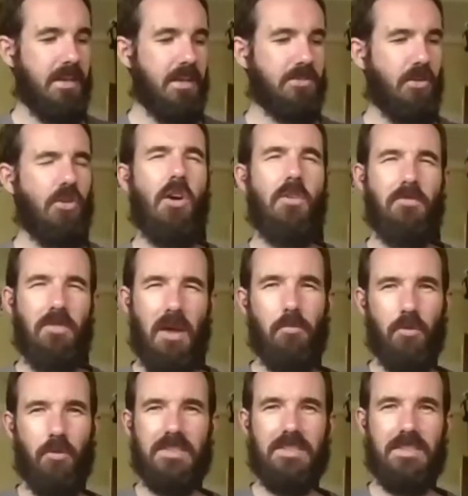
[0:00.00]
So
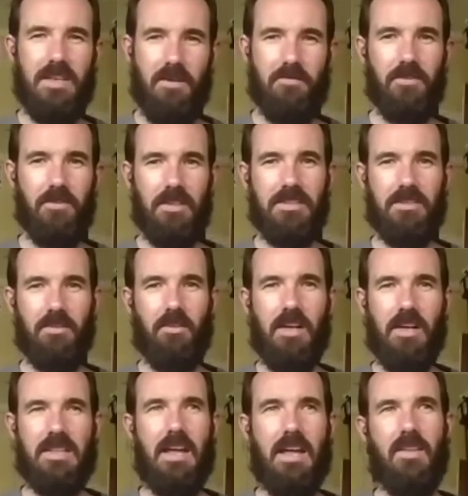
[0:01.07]
November is definitely something
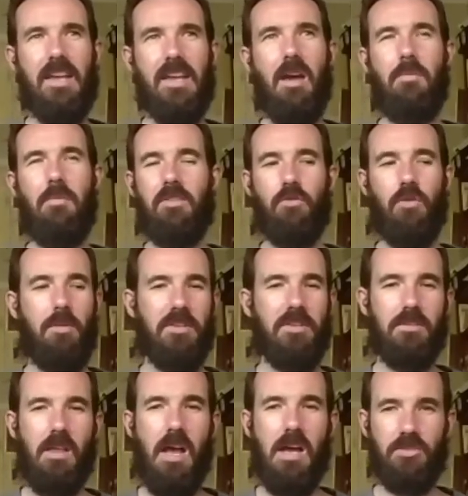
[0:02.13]
like that. And that came out through
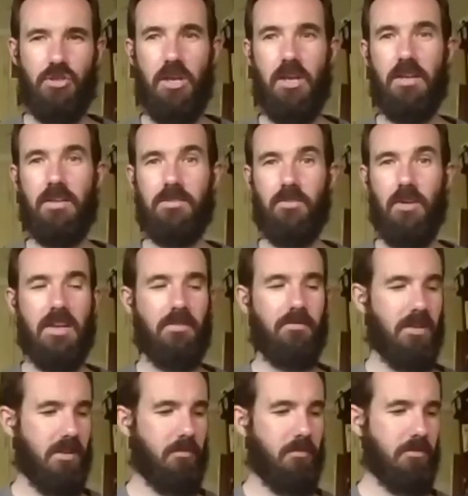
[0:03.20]
Image last year. So I
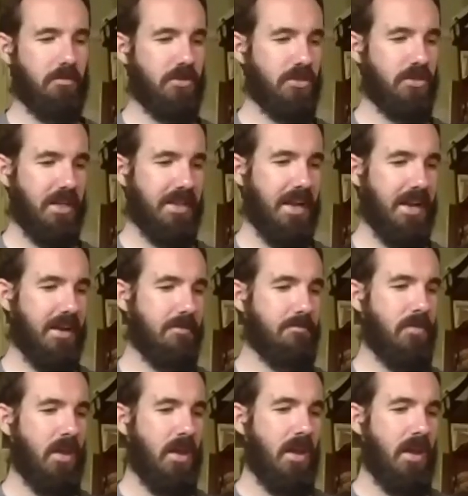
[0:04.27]
definitely think people should check that out.